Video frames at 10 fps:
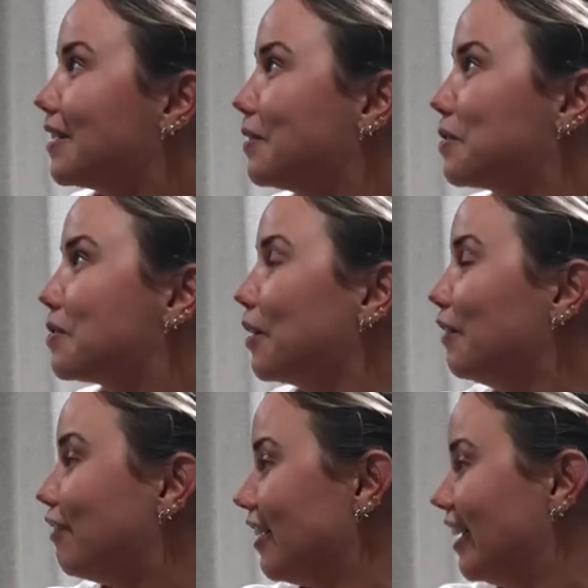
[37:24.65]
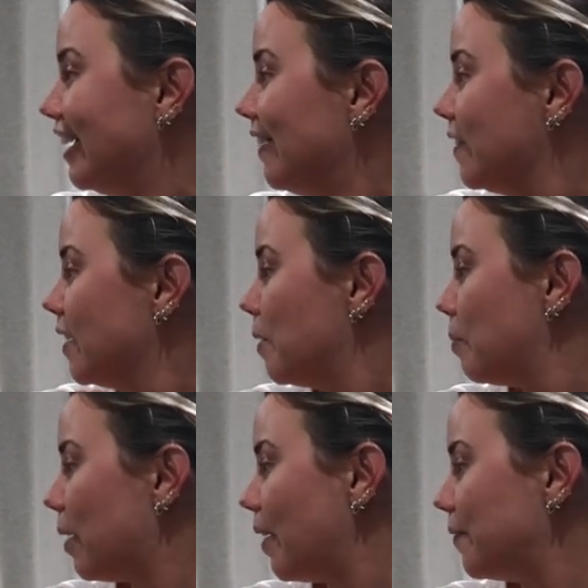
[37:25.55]
It was so funny.
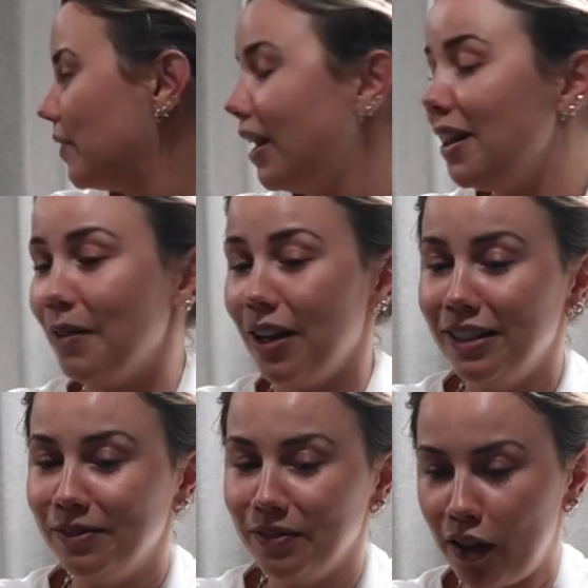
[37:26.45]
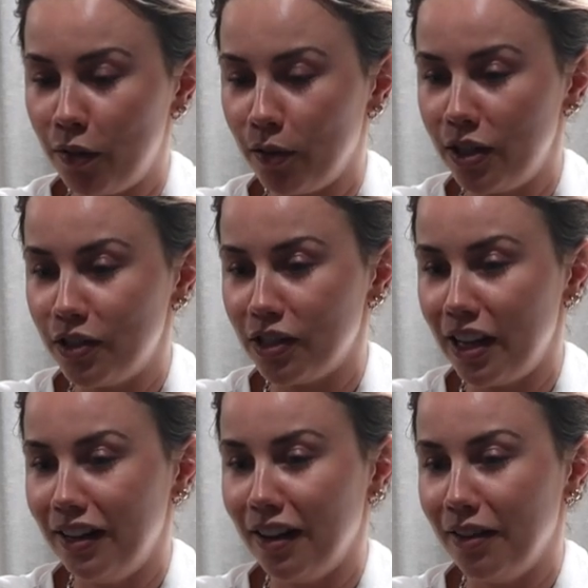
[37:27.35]
But anyway, I thought I'd just
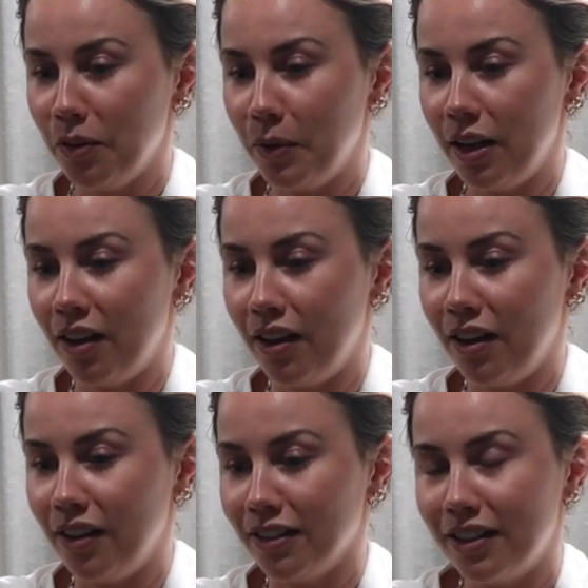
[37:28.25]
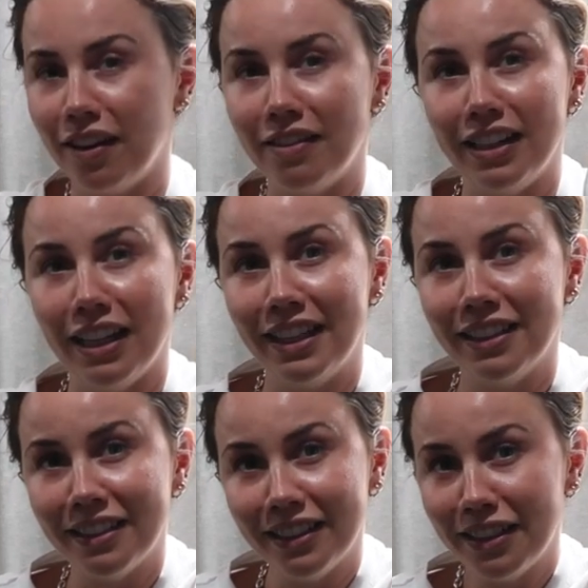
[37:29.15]
let you know that we are
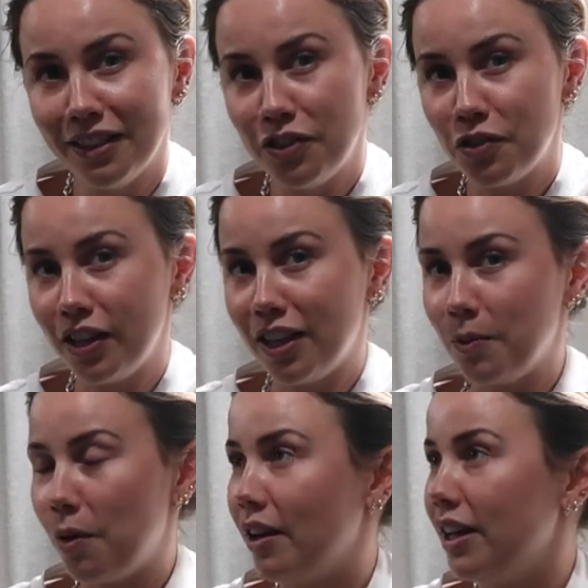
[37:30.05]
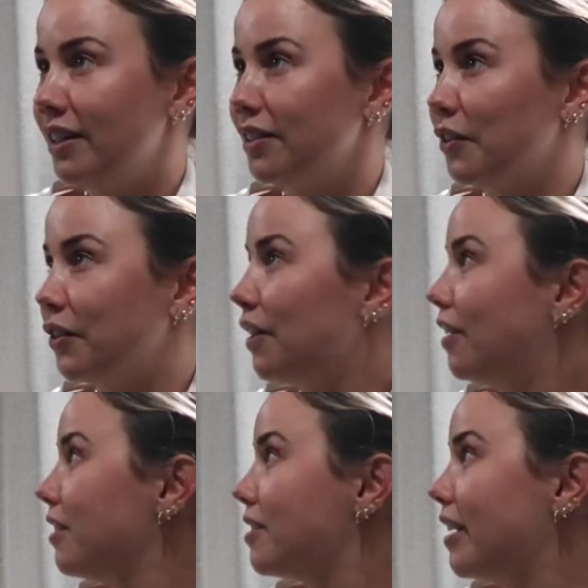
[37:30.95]
currently drinking wine on our
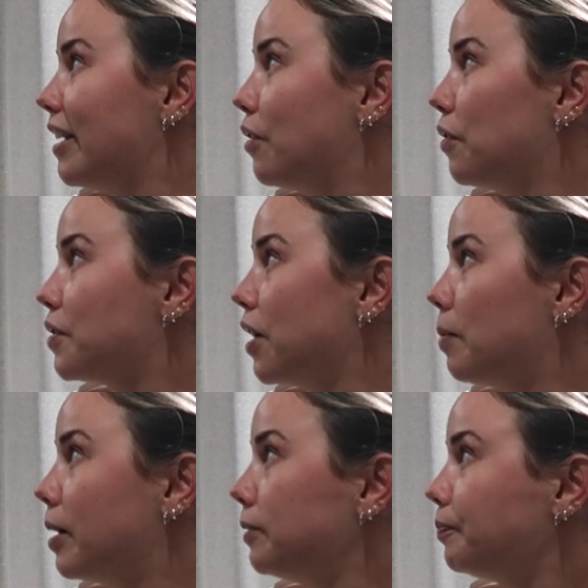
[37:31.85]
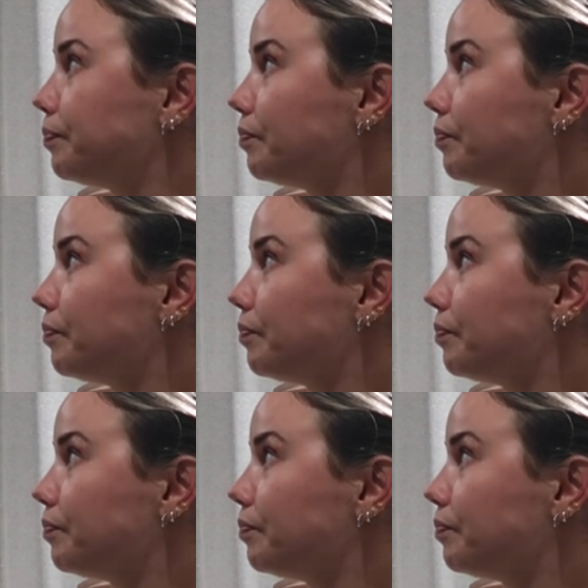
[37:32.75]
last night in Coffs Harbour.